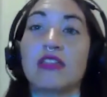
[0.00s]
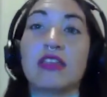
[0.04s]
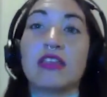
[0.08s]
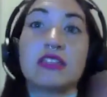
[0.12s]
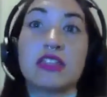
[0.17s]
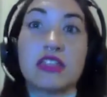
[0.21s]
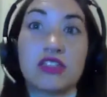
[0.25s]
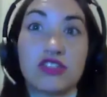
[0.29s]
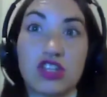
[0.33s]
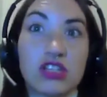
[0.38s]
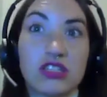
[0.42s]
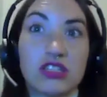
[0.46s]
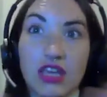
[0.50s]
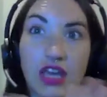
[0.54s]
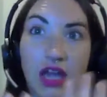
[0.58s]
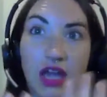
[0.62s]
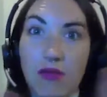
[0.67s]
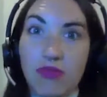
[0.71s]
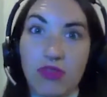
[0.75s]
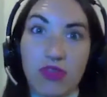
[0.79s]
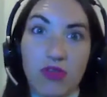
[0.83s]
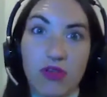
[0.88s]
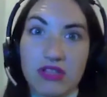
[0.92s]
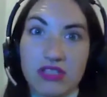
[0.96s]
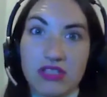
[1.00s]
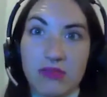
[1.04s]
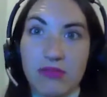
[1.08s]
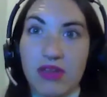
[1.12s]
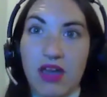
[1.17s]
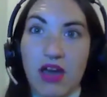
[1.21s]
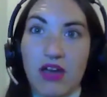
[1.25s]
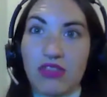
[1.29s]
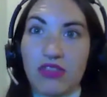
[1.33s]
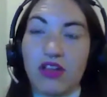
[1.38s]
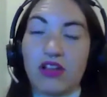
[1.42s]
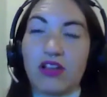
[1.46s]
this is just like I'm throwing
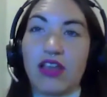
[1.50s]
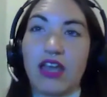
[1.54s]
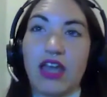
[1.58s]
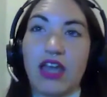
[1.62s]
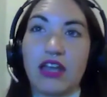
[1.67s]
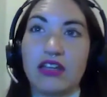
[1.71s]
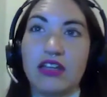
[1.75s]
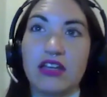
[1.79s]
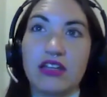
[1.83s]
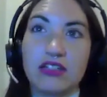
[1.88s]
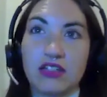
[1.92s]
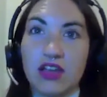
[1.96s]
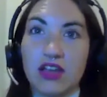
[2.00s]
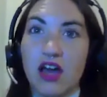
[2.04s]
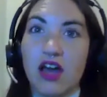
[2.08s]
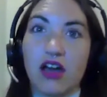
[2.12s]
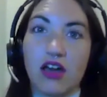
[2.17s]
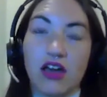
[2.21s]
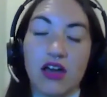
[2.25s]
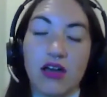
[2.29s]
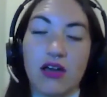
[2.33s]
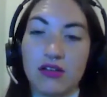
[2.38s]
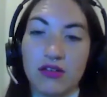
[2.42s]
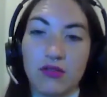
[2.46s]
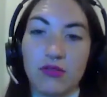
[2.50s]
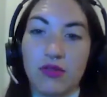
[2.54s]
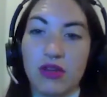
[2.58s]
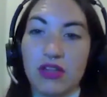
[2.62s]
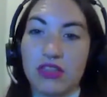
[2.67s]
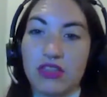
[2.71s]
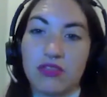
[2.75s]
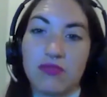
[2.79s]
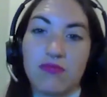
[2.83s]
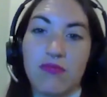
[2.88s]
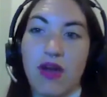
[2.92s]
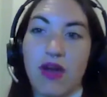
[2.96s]
something out there. Like I need to talk
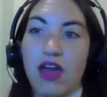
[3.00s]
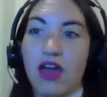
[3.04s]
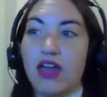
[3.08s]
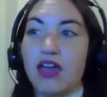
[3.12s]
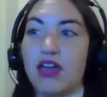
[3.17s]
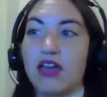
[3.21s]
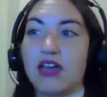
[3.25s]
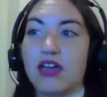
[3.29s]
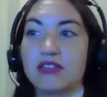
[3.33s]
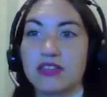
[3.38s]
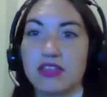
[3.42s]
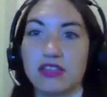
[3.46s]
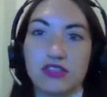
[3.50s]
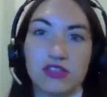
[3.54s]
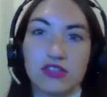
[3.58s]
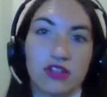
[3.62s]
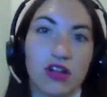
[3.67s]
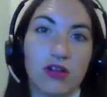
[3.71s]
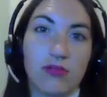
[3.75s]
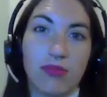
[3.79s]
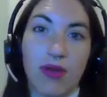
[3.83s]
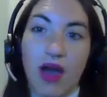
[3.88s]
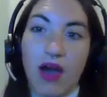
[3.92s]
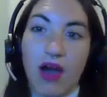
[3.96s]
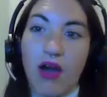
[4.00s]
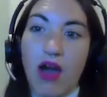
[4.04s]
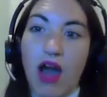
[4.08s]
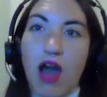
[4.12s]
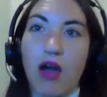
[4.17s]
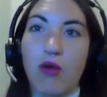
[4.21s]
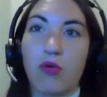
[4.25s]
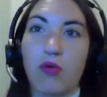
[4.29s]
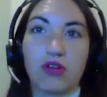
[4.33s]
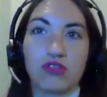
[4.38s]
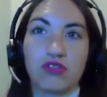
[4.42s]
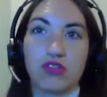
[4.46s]
with my sister about
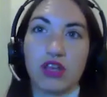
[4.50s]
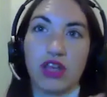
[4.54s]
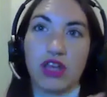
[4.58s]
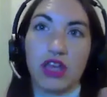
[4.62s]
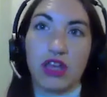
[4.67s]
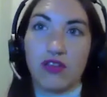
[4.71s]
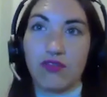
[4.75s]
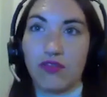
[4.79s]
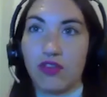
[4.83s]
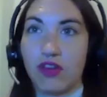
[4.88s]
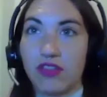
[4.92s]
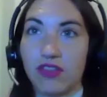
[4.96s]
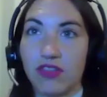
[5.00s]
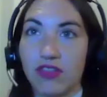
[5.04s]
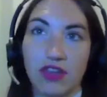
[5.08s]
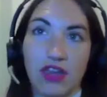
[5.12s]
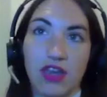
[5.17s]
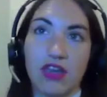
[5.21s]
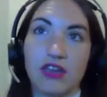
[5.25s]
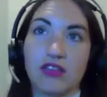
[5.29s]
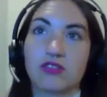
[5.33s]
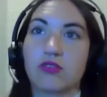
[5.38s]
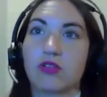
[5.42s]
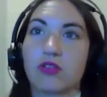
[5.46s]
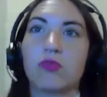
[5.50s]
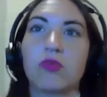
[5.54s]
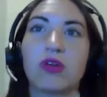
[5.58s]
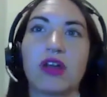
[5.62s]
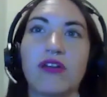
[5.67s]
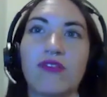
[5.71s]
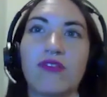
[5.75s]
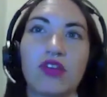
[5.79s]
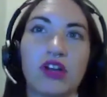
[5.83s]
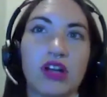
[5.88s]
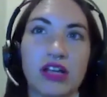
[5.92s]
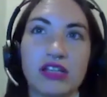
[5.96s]
how we're drinking in front of the kids or
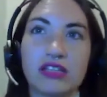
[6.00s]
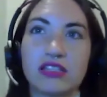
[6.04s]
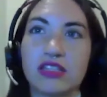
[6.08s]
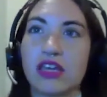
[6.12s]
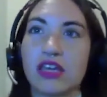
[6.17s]
whatever it is.